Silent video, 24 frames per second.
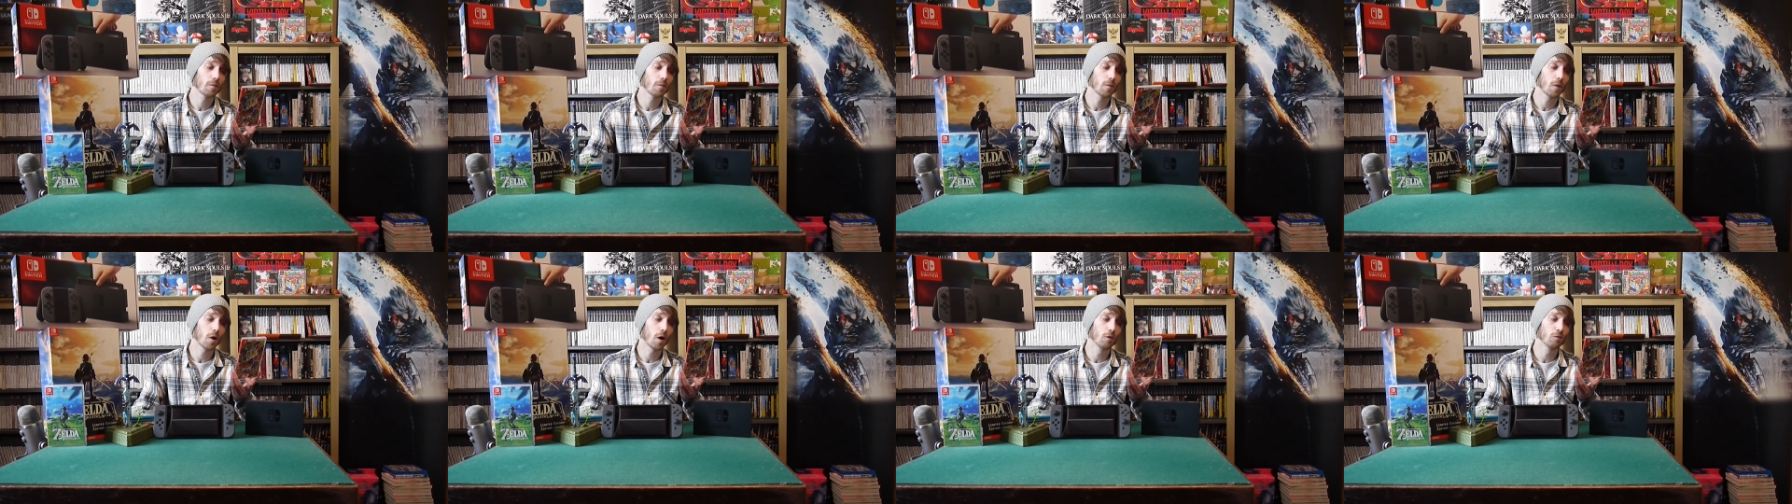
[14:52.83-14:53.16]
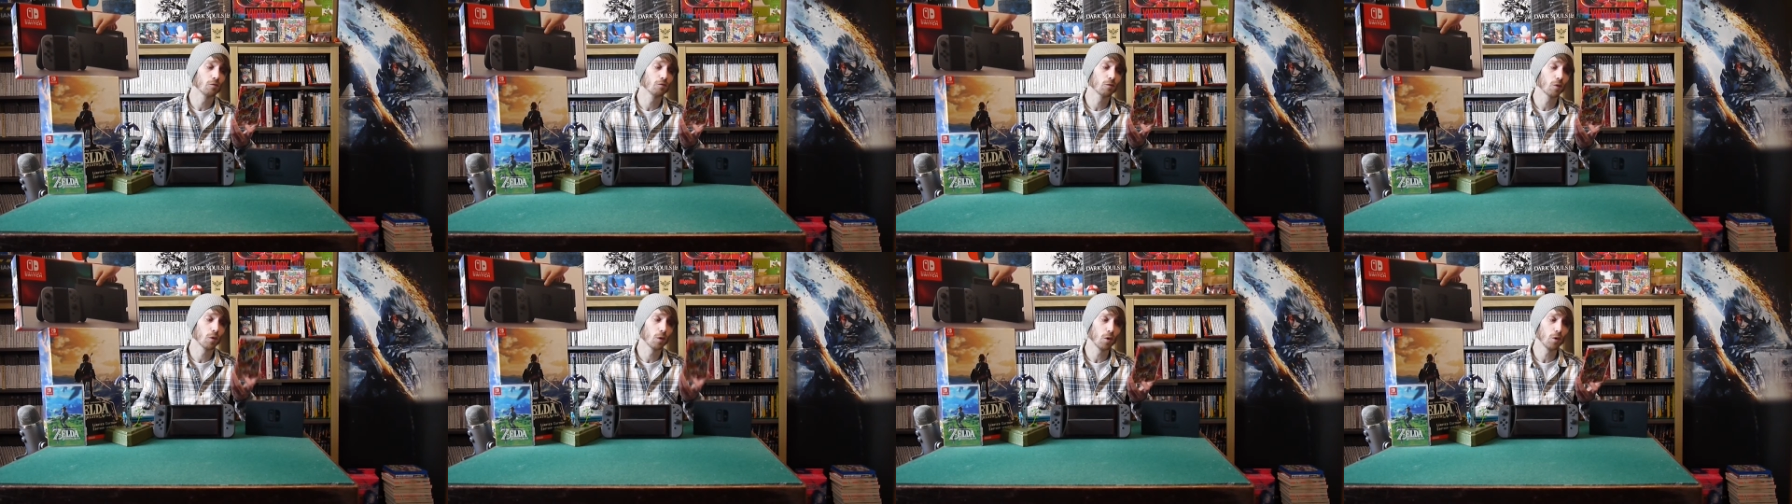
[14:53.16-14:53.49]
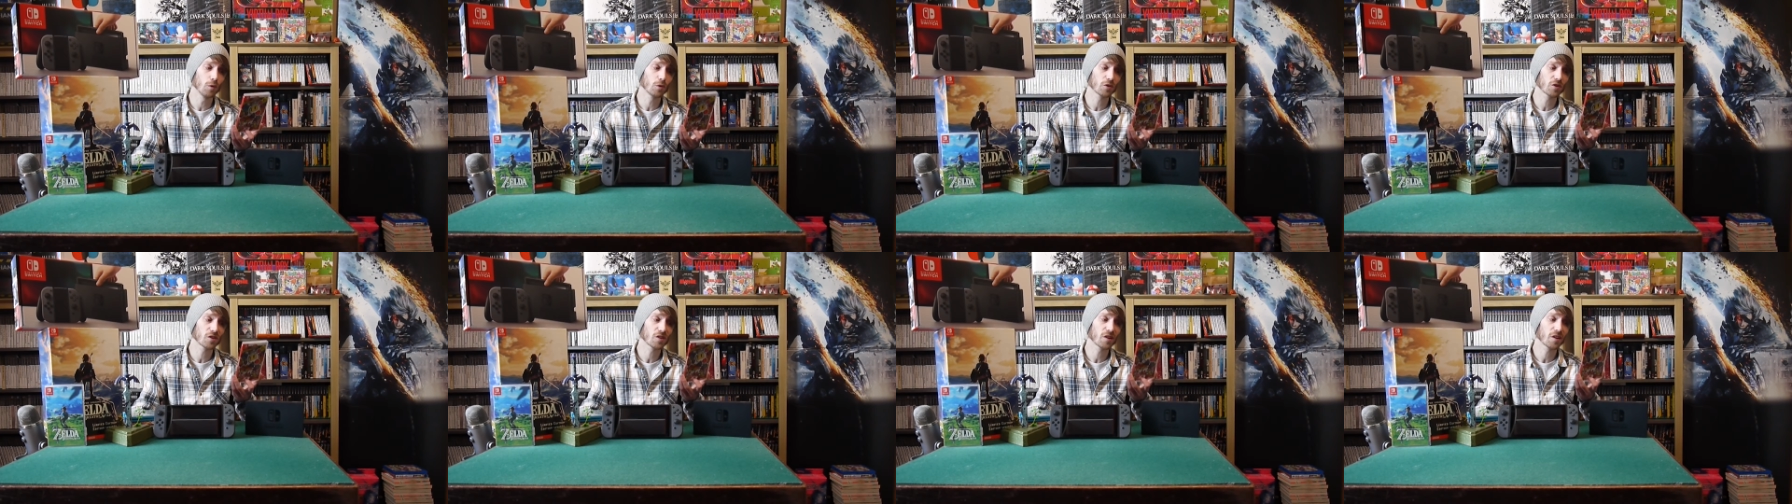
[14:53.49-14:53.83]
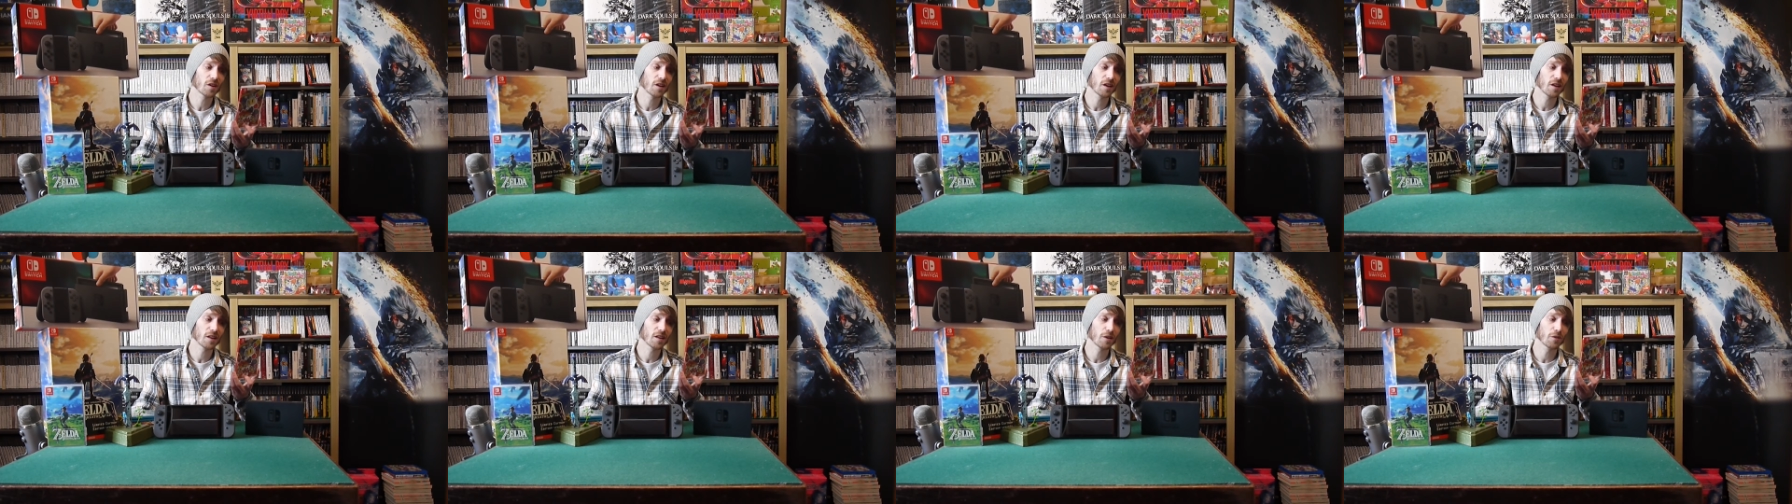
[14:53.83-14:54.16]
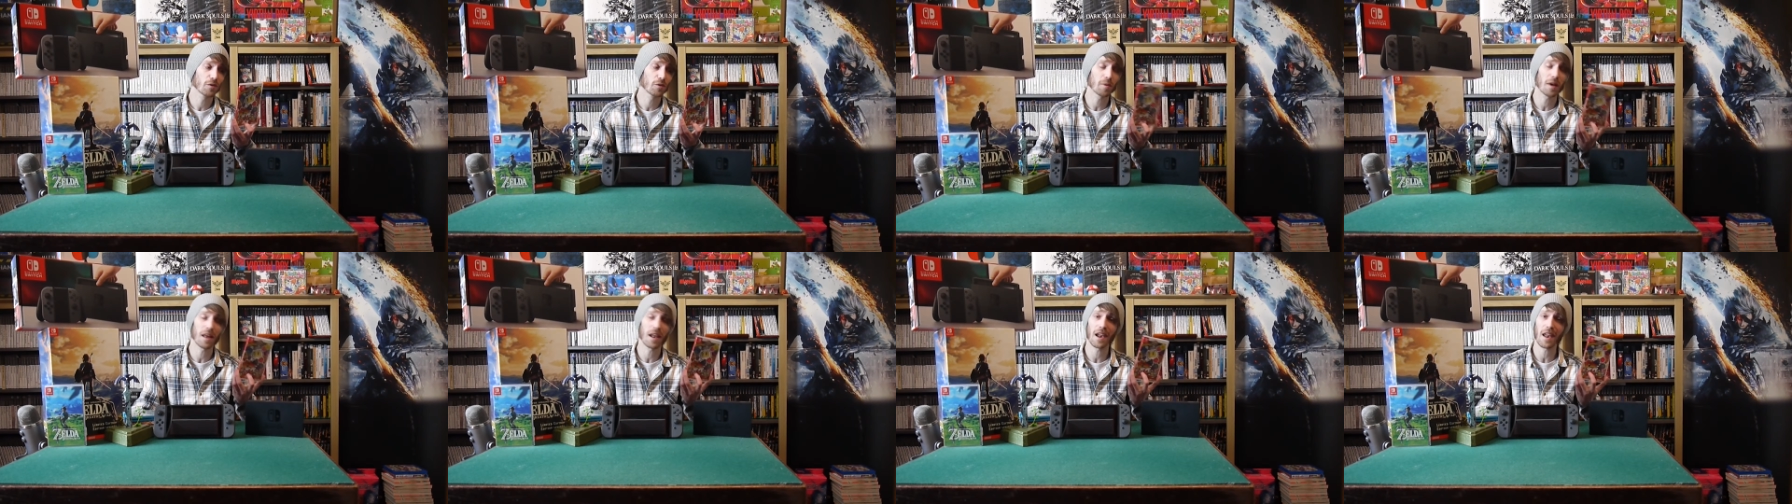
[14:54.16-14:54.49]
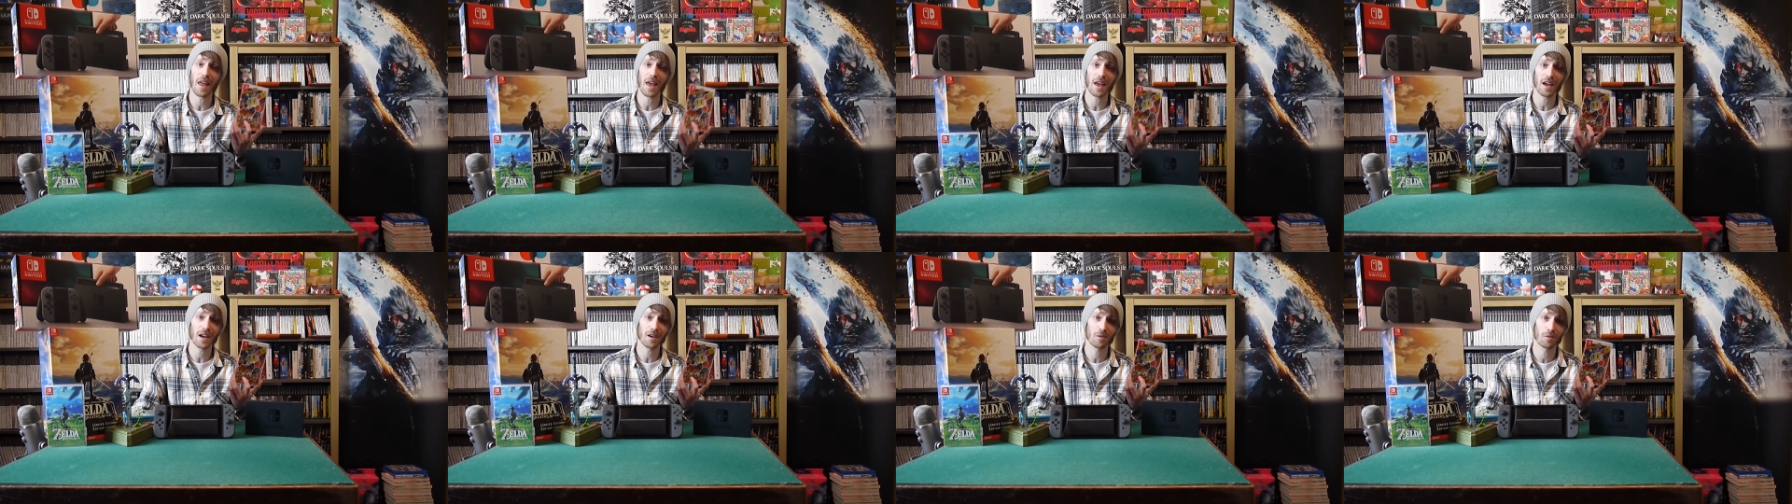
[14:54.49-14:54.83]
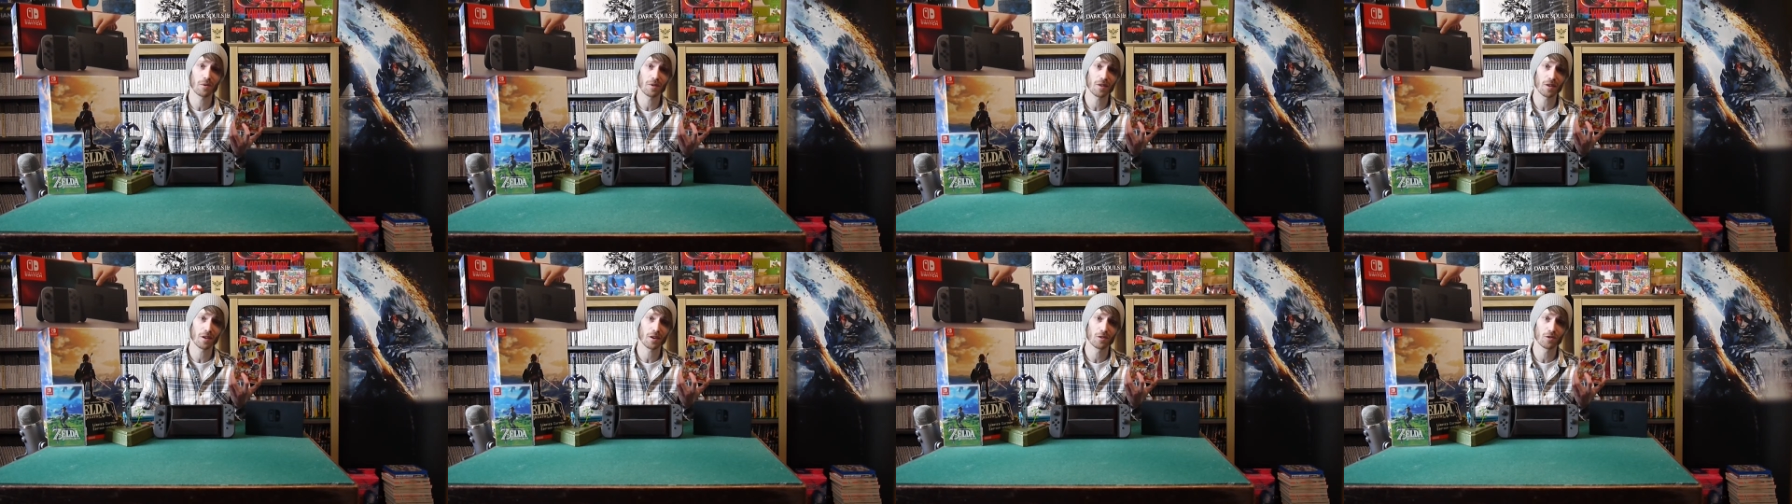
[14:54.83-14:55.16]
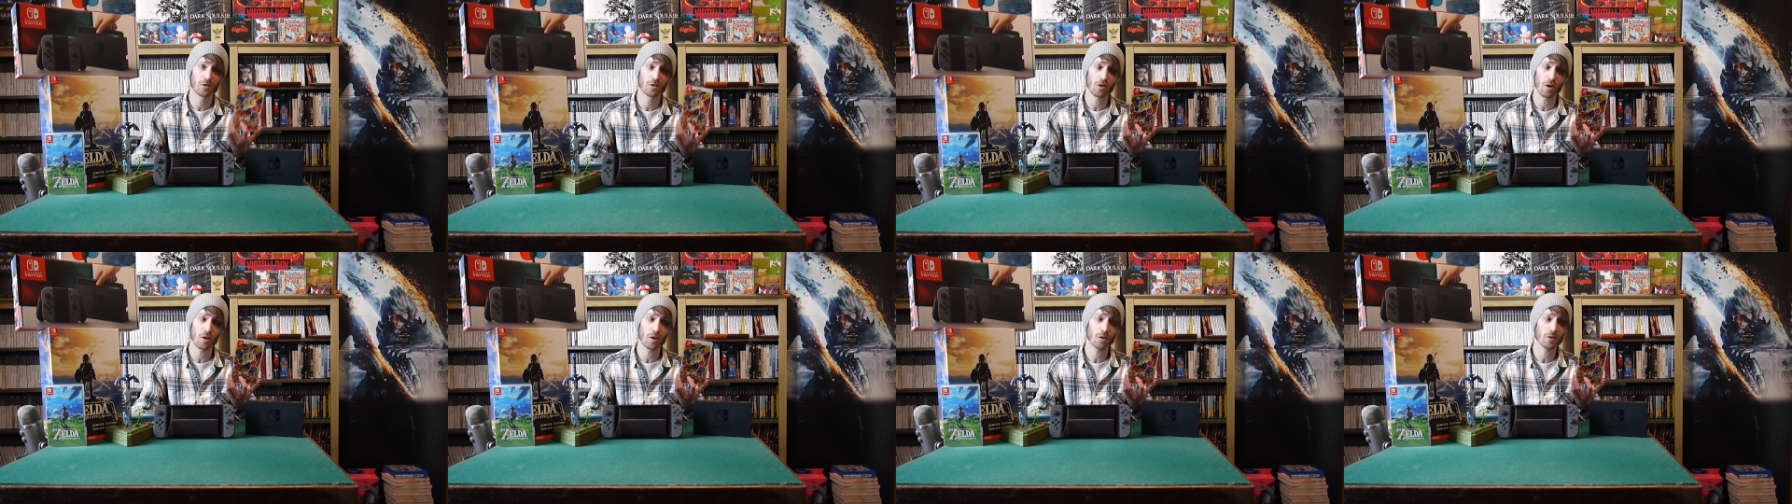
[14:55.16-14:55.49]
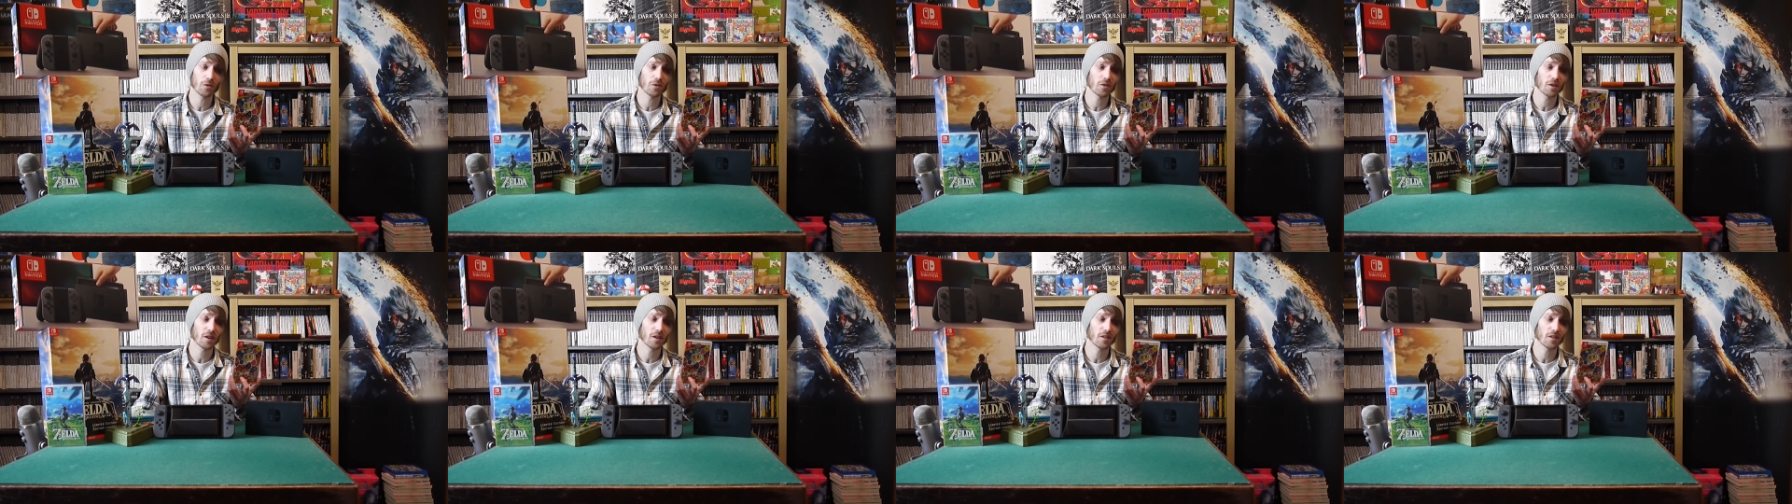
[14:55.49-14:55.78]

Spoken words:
on launch there was a bit of lag with the controls.